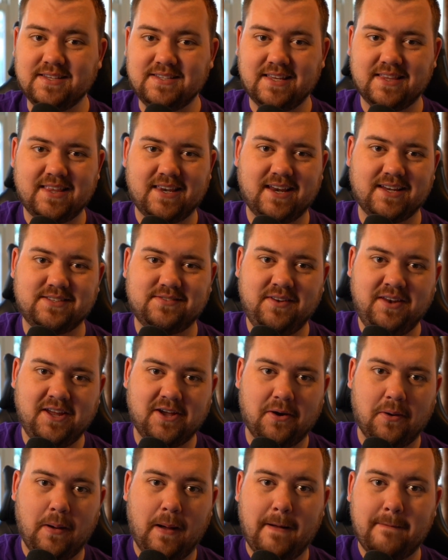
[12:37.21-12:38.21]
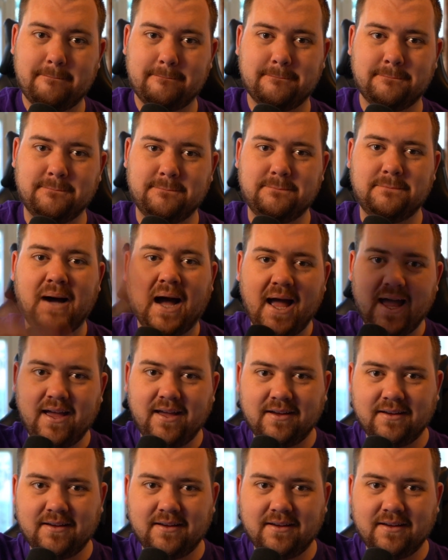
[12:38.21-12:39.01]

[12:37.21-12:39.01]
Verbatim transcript: in the next video. Bye!